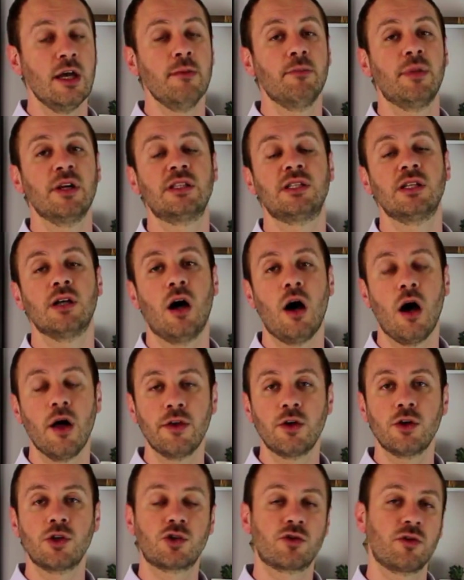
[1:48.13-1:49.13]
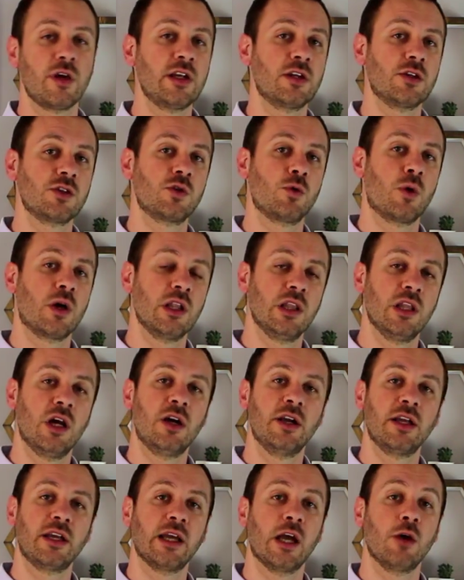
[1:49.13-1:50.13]
but to other traders who are
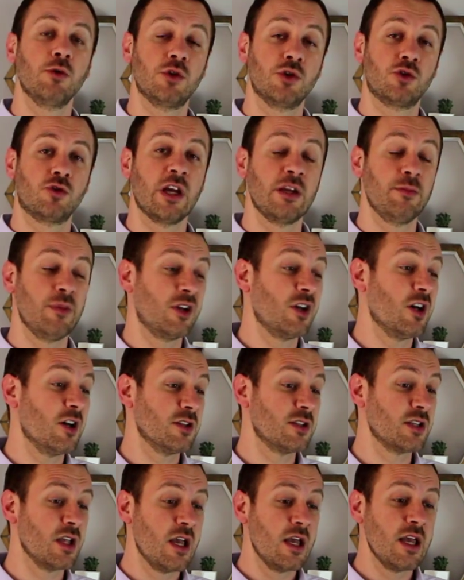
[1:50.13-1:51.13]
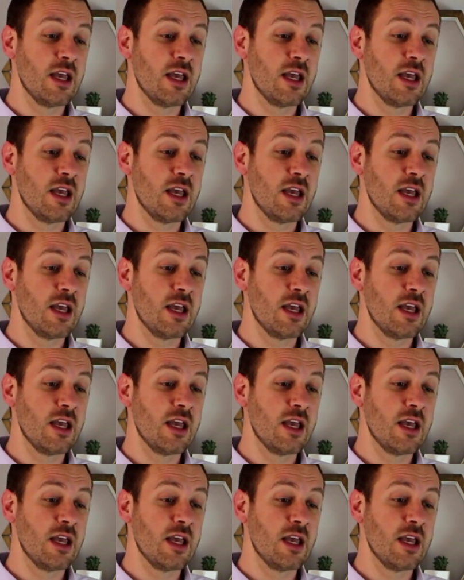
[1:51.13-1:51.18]
learning how to trade, because